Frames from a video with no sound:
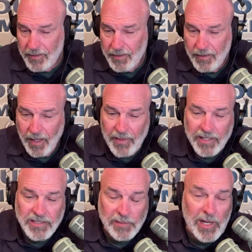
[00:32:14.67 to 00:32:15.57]
I think
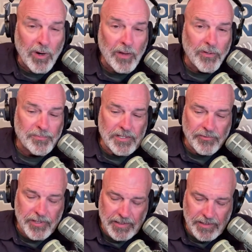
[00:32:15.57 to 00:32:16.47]
it's going to be one of those
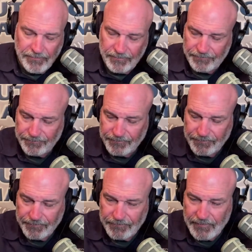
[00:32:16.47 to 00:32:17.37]
mysteries.
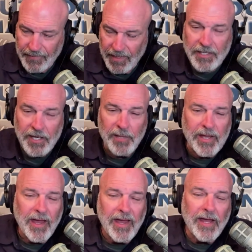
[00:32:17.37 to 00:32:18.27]
It's going to be
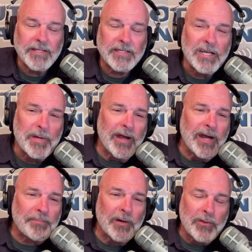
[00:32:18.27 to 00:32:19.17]
it's going to be right
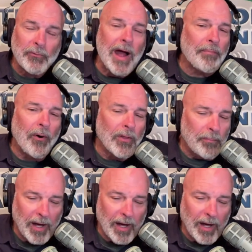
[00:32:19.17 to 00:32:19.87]
up there with the Ron Pola